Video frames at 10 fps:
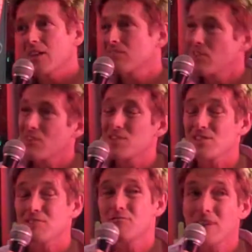And
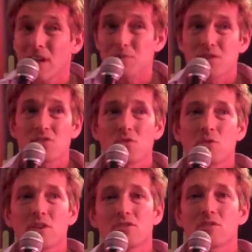obviously, really, I was just
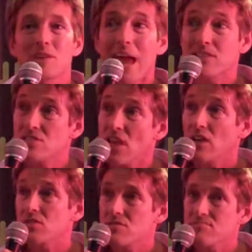talking to an ad
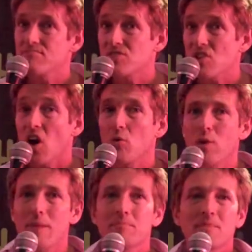sales style
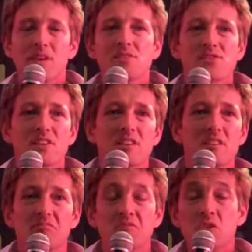rep in
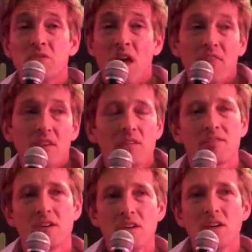Sydney who knew nothing of
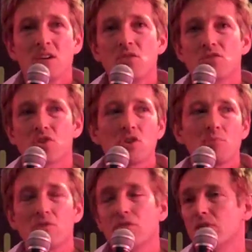
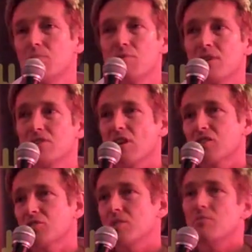YouTube or who to put me in
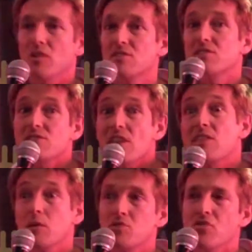touch with, but obviously said
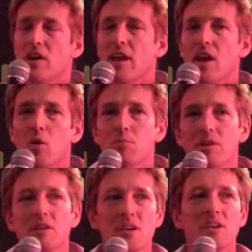they would try to help,
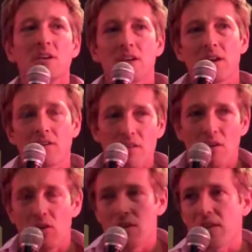and,
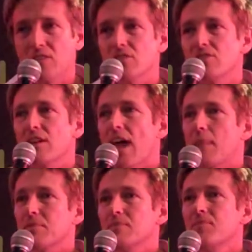and, and that just sort of
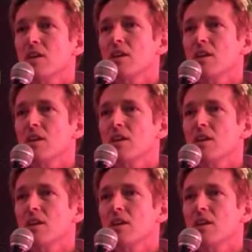happened.